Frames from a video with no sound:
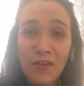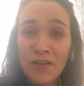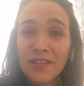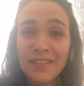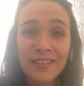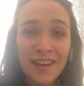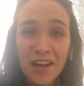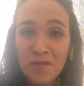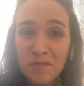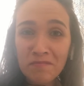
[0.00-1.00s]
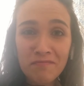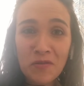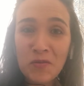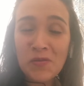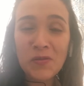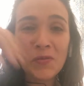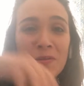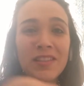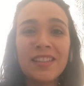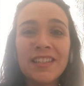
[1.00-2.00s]
Other time
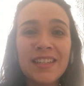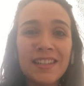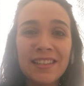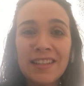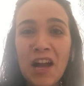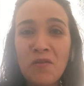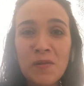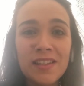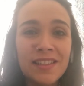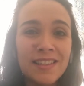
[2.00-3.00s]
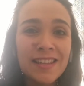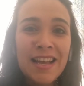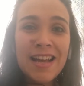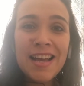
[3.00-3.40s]
was just I was